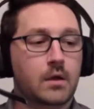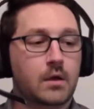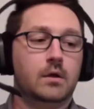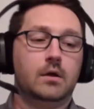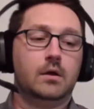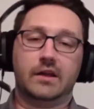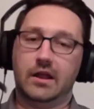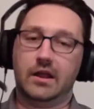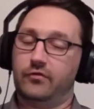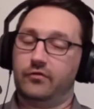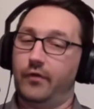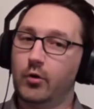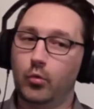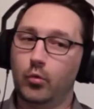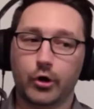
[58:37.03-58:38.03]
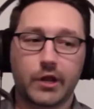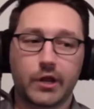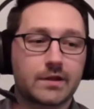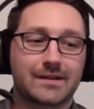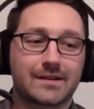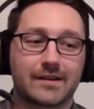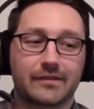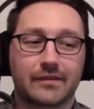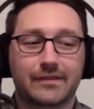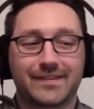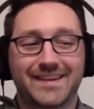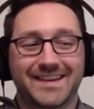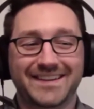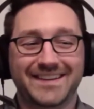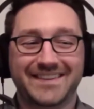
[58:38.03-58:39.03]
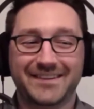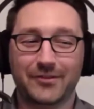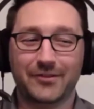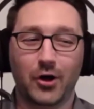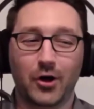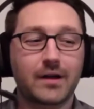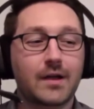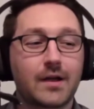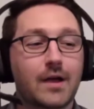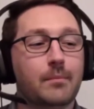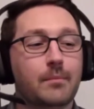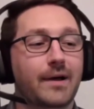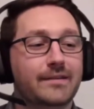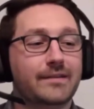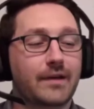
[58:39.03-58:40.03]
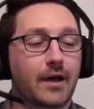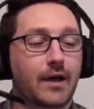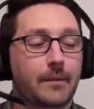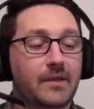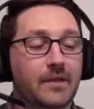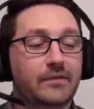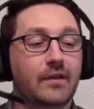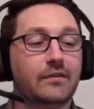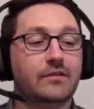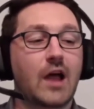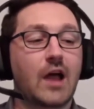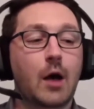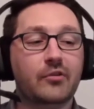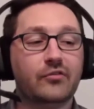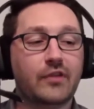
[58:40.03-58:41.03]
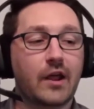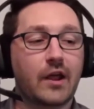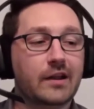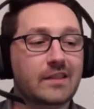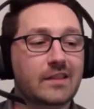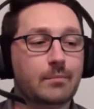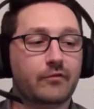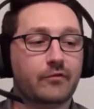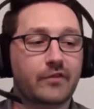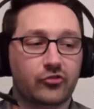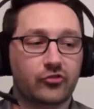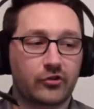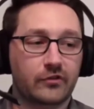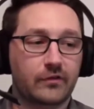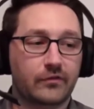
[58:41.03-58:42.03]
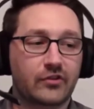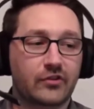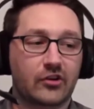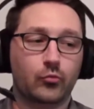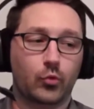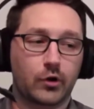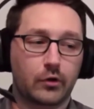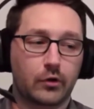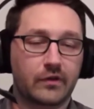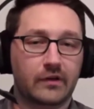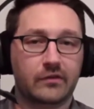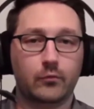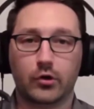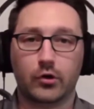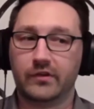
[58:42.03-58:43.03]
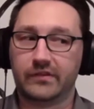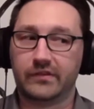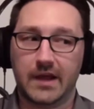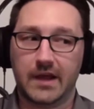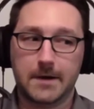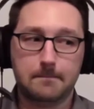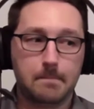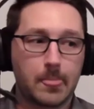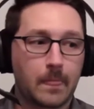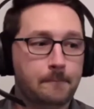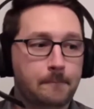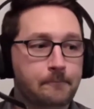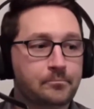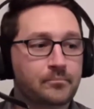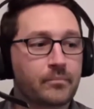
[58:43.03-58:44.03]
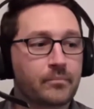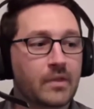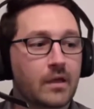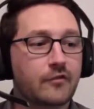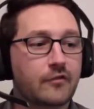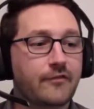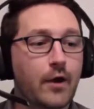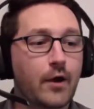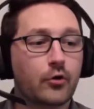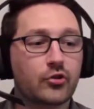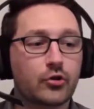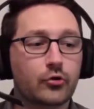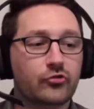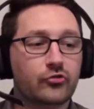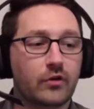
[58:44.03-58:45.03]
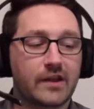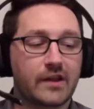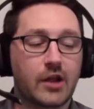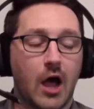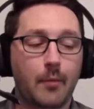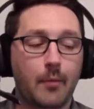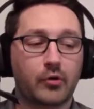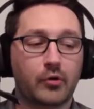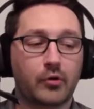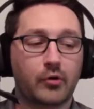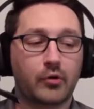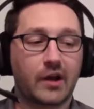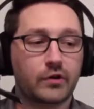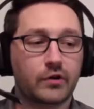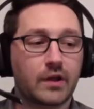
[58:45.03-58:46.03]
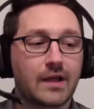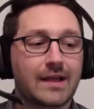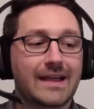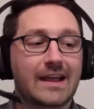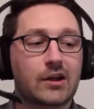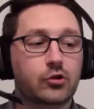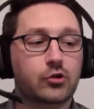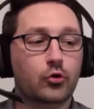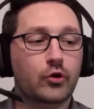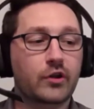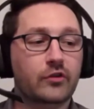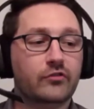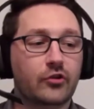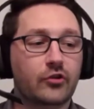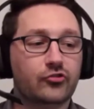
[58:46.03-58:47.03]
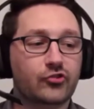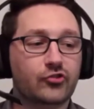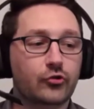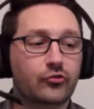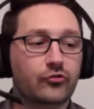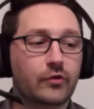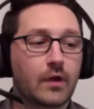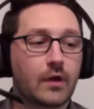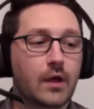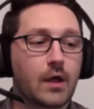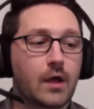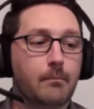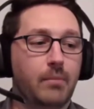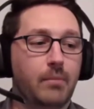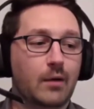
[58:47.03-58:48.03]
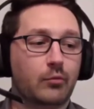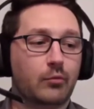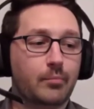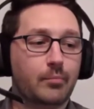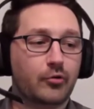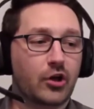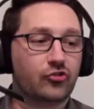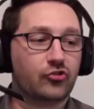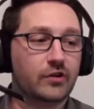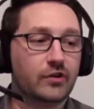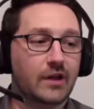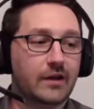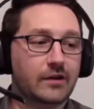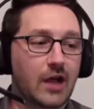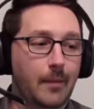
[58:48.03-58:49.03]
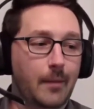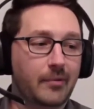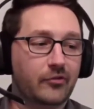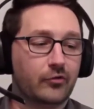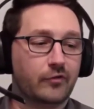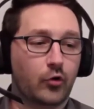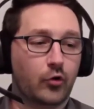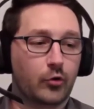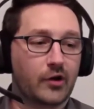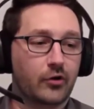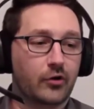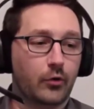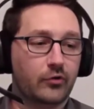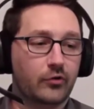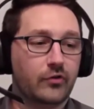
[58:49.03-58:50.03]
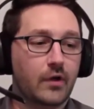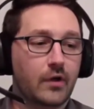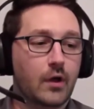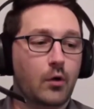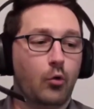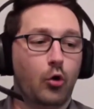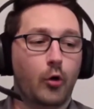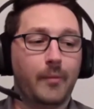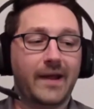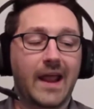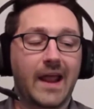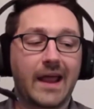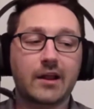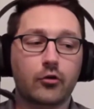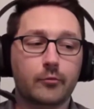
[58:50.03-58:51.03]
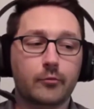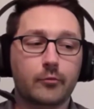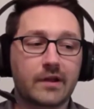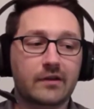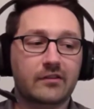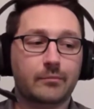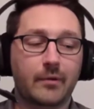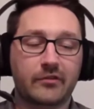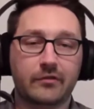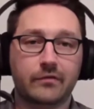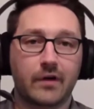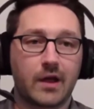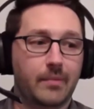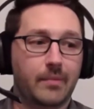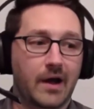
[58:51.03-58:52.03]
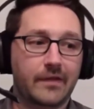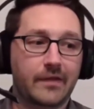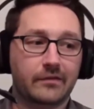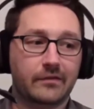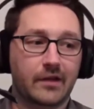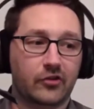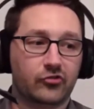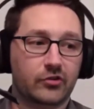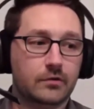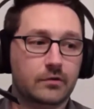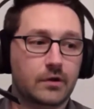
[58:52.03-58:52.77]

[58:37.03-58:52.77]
Again, it's very wordy because it's a law, but it says, notwithstanding the provisions of Section 106 and 106A, the fair use of a copyrighted work, including such use by reproduction in copies or phonorecords, or by any other means specified by that section,